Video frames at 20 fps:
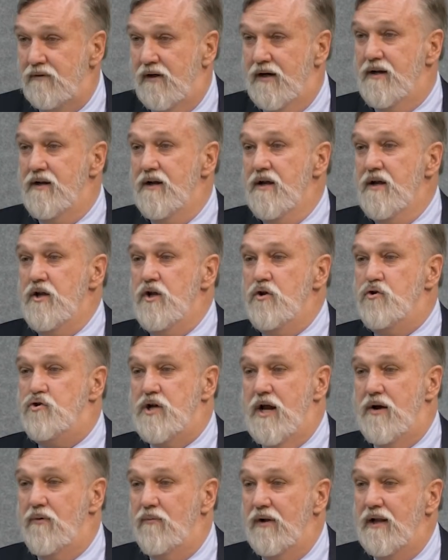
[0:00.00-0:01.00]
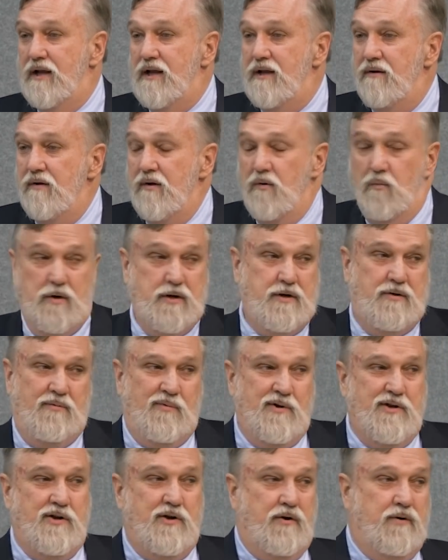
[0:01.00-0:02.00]
Right? You generally, when,
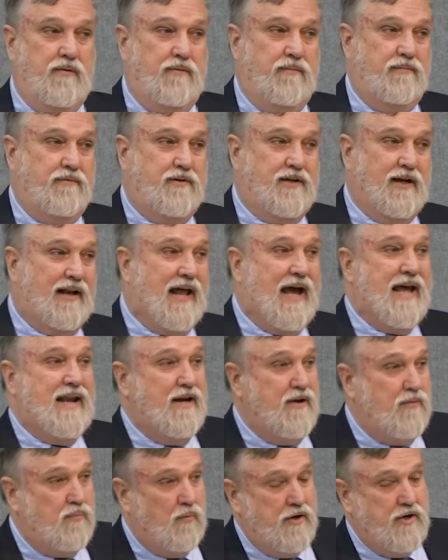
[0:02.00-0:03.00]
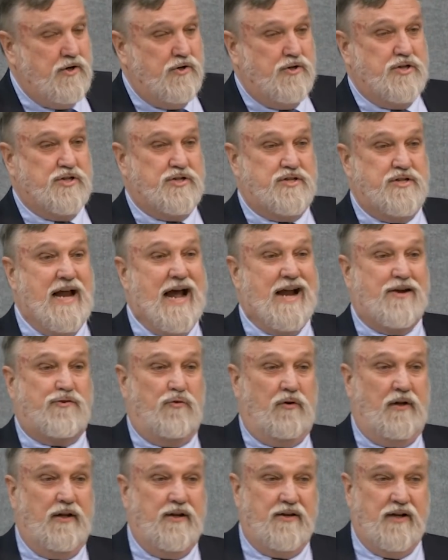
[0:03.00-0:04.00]
when you're delighted, when you're just
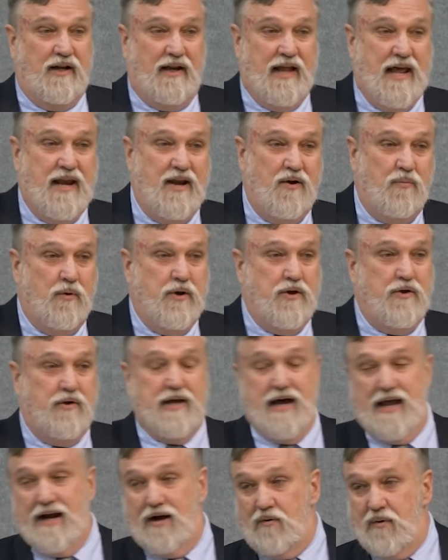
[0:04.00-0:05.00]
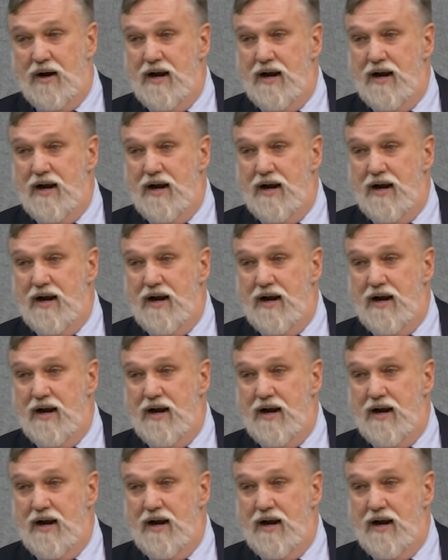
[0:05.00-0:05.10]
naturally delighted, when you got a